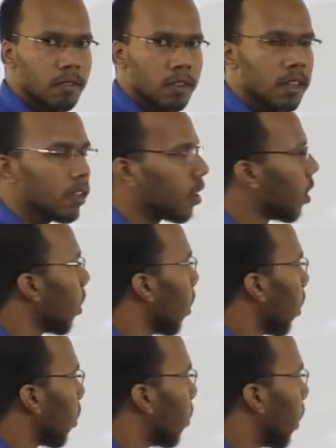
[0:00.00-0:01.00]
Okay.
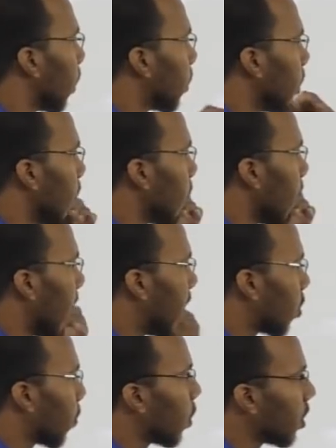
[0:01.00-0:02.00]
Then third,
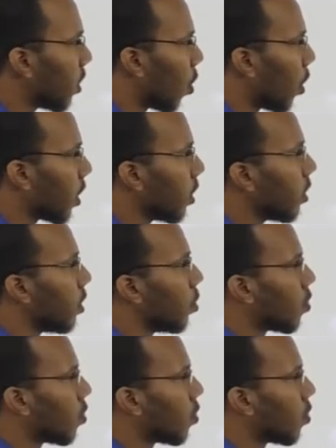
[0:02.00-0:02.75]
hydroponic growing